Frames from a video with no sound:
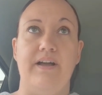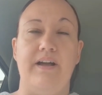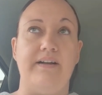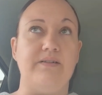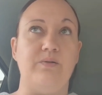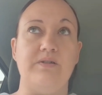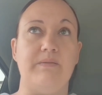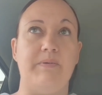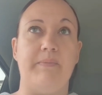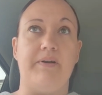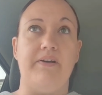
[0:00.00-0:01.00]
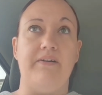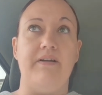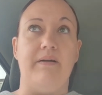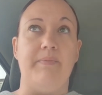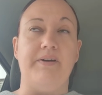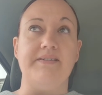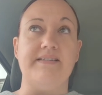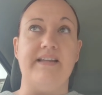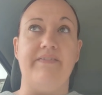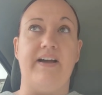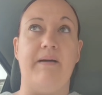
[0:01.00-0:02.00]
And it's all just a bit peculiar because it's
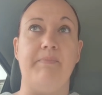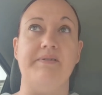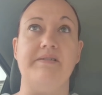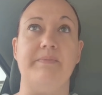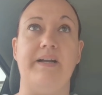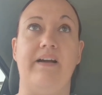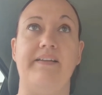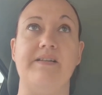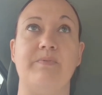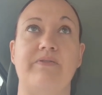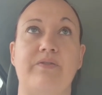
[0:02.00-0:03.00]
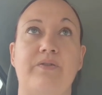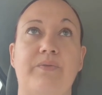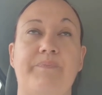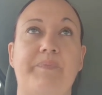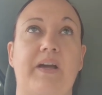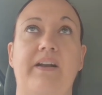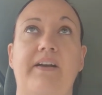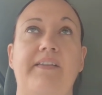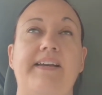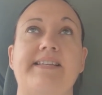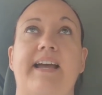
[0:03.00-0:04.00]
never happened to me like this before. And I know
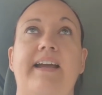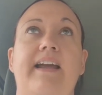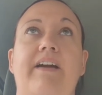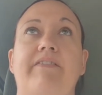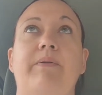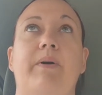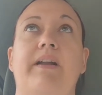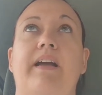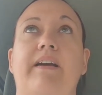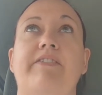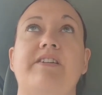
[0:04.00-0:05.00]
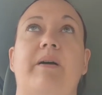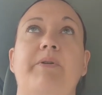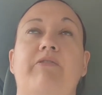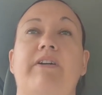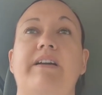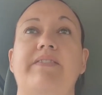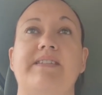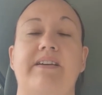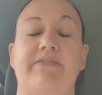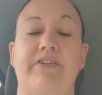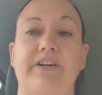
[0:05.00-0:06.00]
they say every time you grieve is
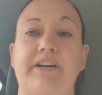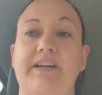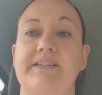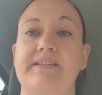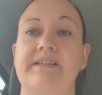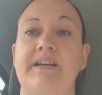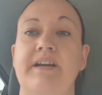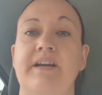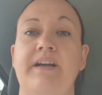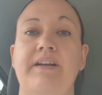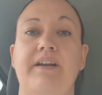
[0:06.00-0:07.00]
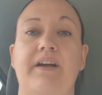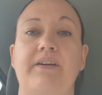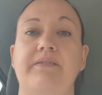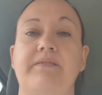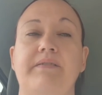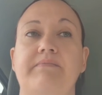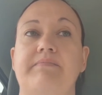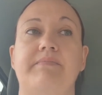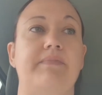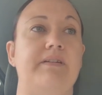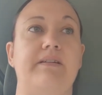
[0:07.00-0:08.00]
different, and, you know,
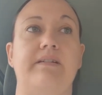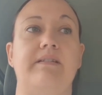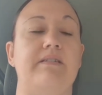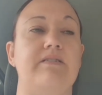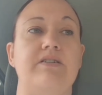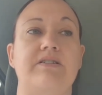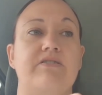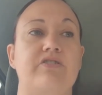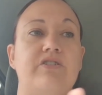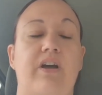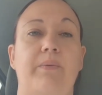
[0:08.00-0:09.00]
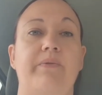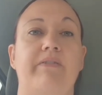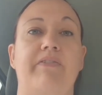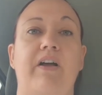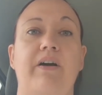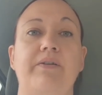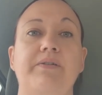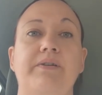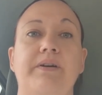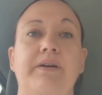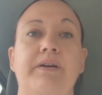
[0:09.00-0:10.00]
just go with the flow.
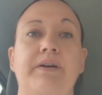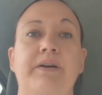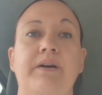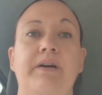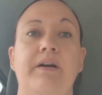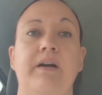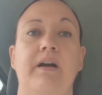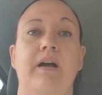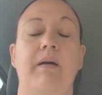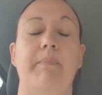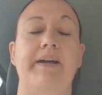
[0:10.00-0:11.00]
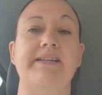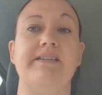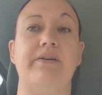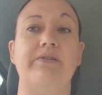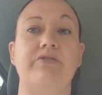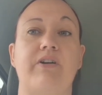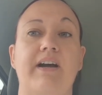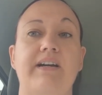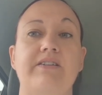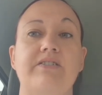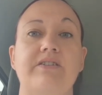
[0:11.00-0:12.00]
But it's so
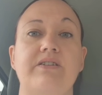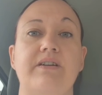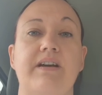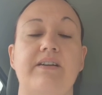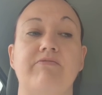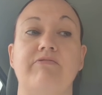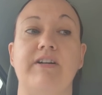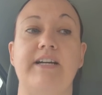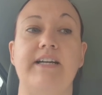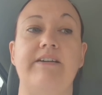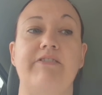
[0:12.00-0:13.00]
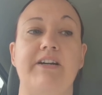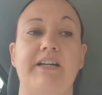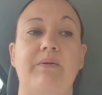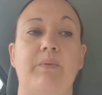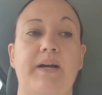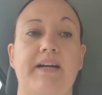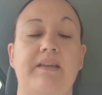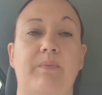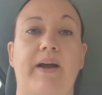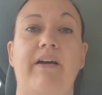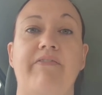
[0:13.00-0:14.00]
strange. It's really, really weird. The
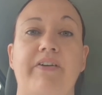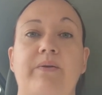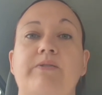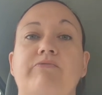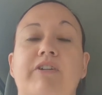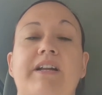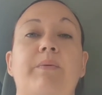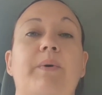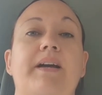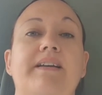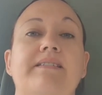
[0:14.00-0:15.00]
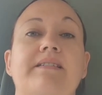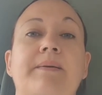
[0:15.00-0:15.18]
way I feel is really weird.